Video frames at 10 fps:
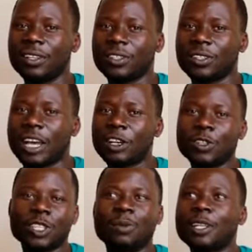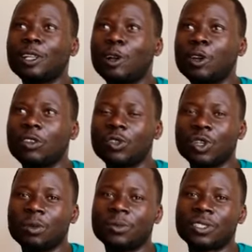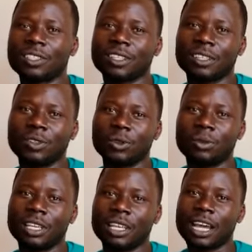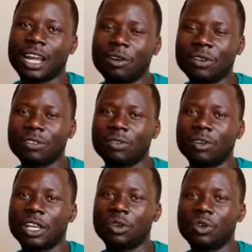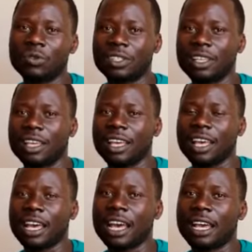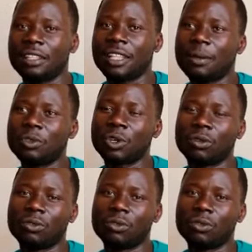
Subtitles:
So I also expect a lot of jobs to be around for the youths in terms of